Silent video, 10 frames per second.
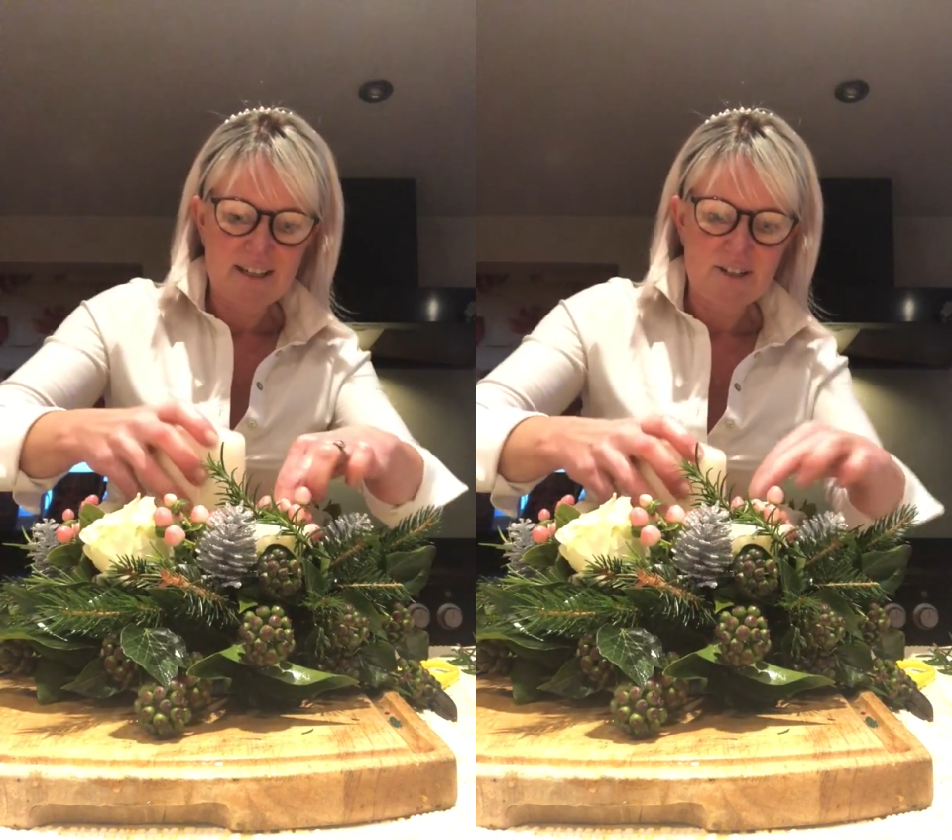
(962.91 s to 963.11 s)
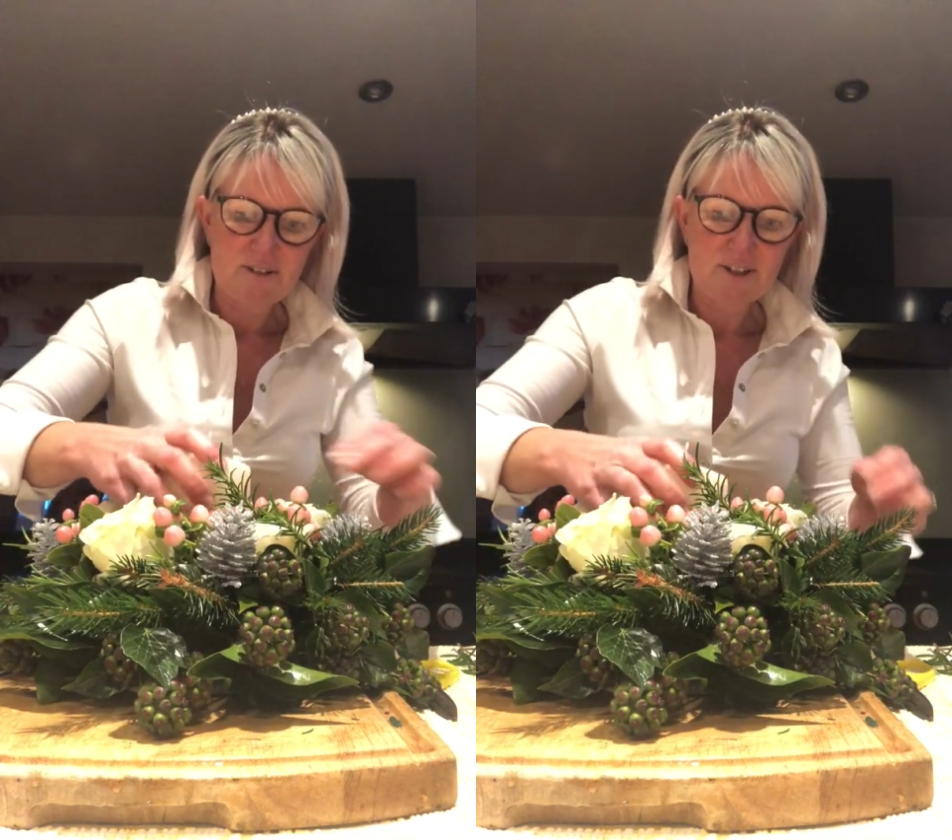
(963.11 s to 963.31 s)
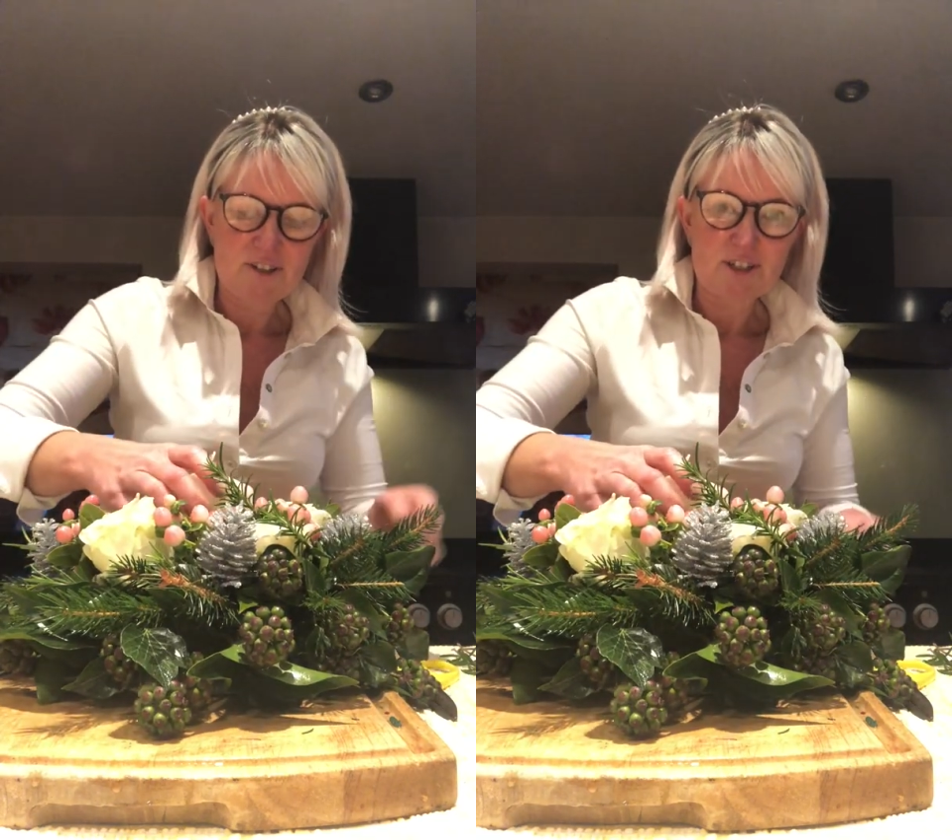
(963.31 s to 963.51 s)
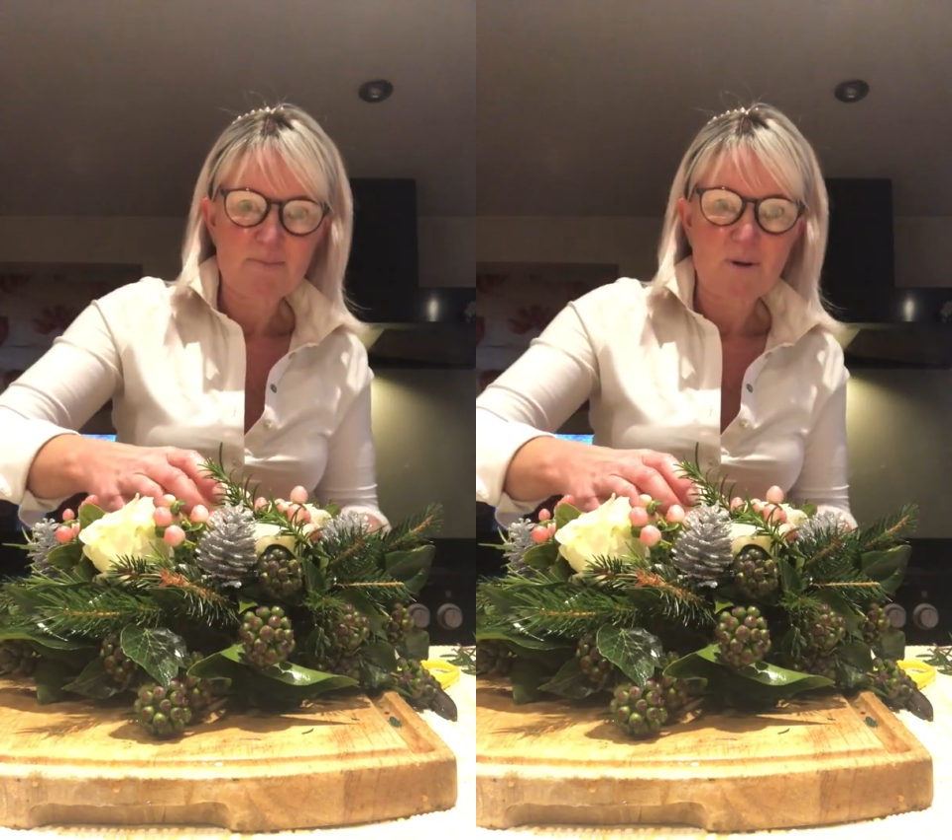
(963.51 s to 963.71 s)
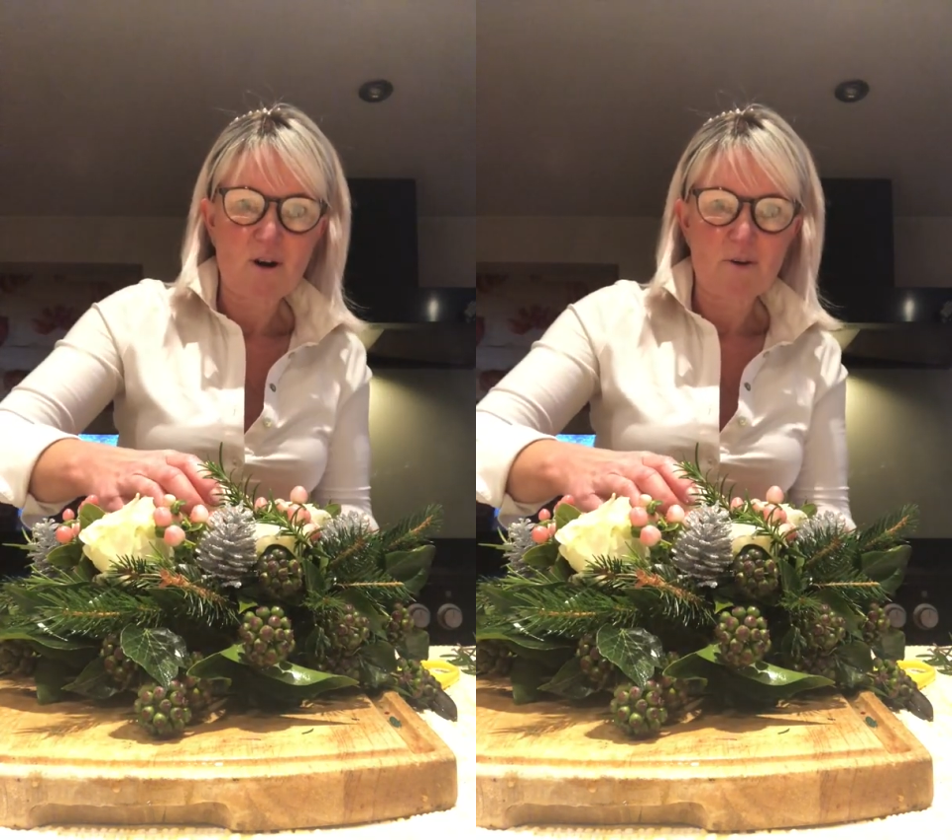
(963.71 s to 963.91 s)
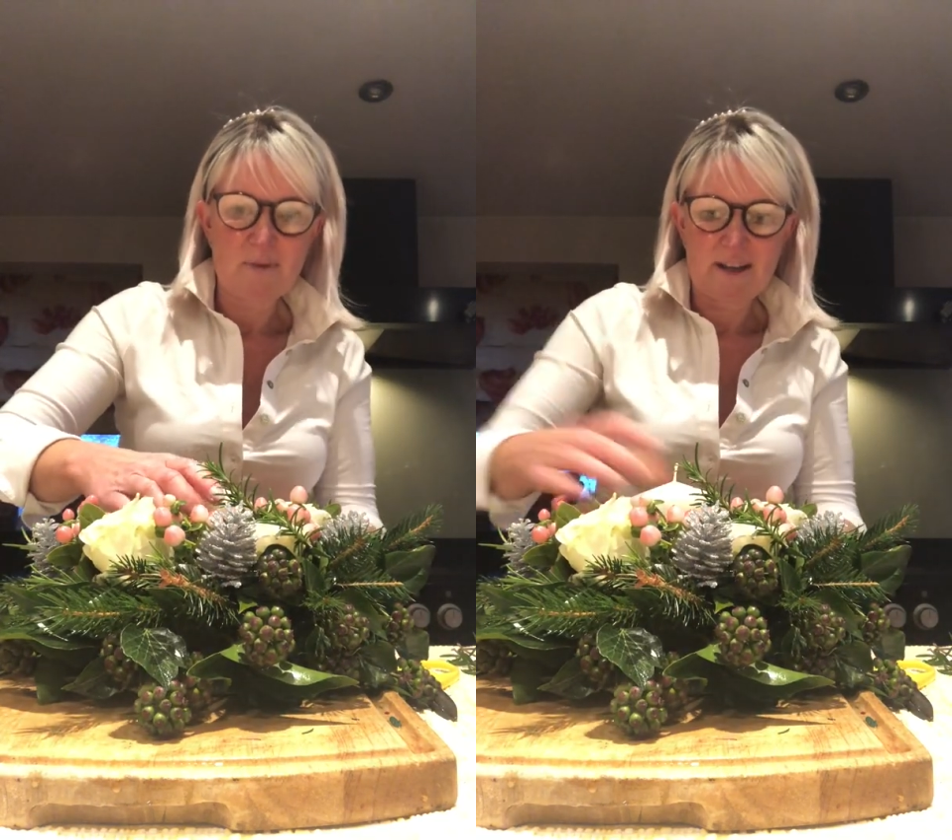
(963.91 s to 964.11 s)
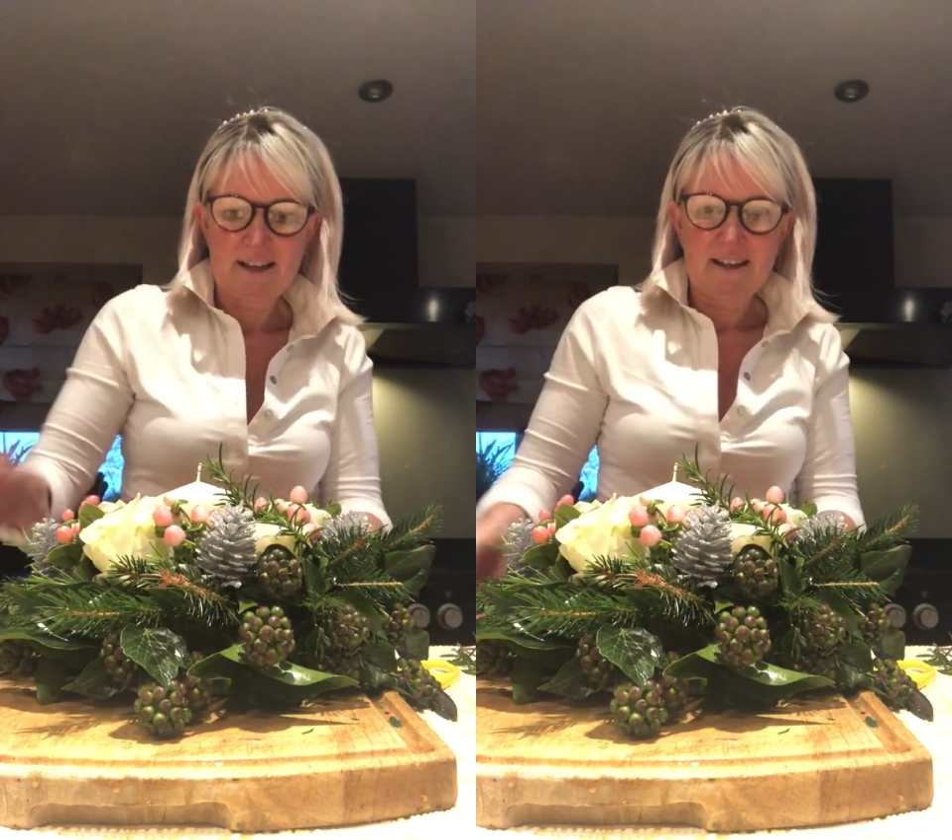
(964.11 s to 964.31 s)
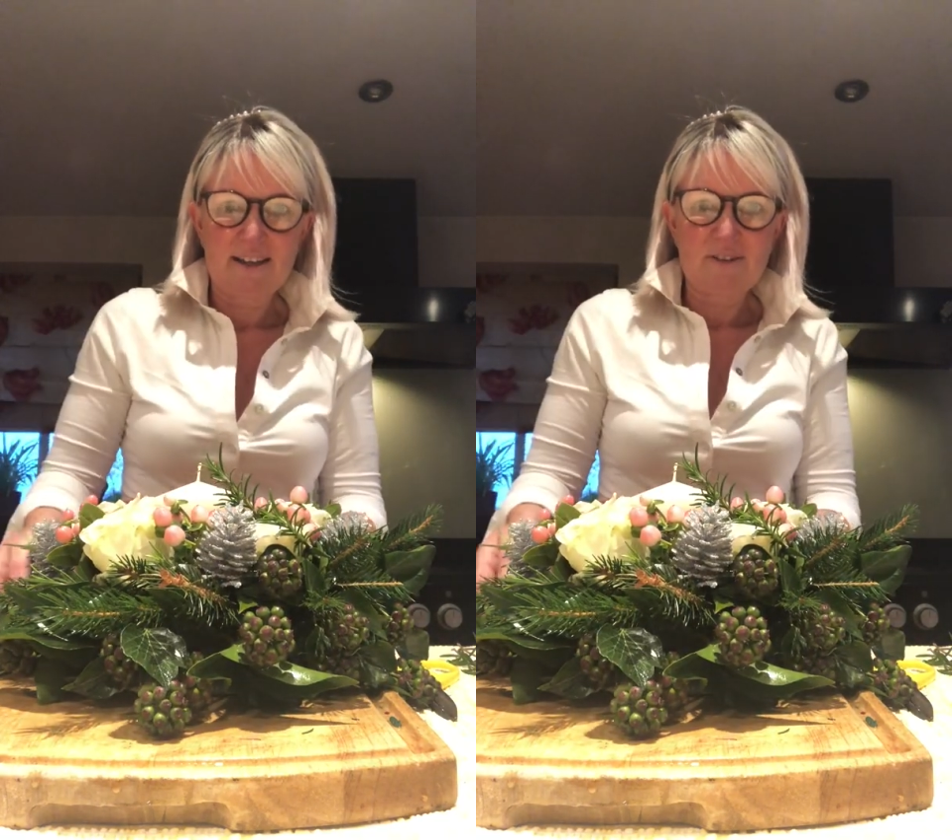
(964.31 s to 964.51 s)
you could just pop
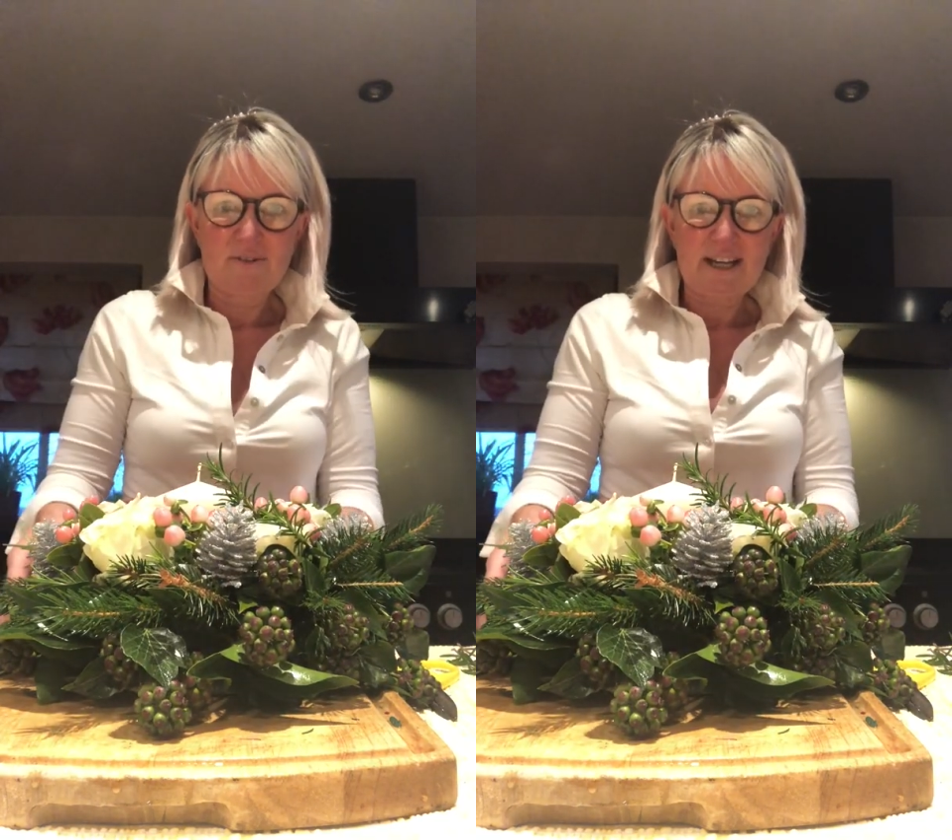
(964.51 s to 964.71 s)
your